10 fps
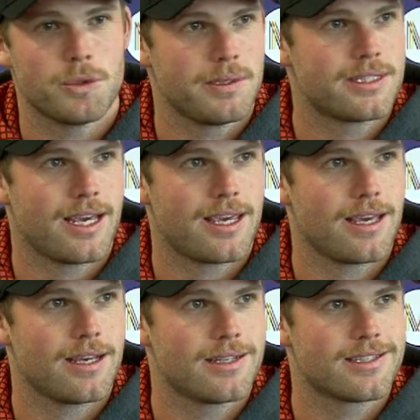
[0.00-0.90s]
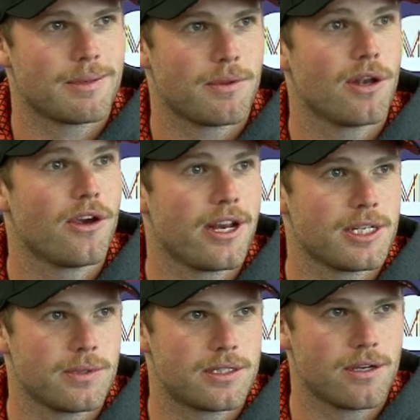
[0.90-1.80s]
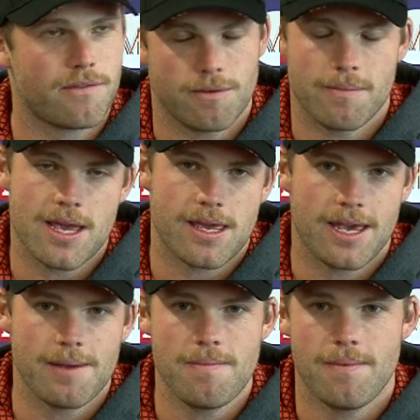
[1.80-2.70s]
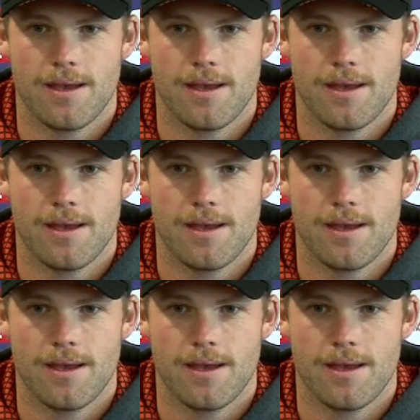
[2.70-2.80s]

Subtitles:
we'll be taking some of the learnings we took from that game.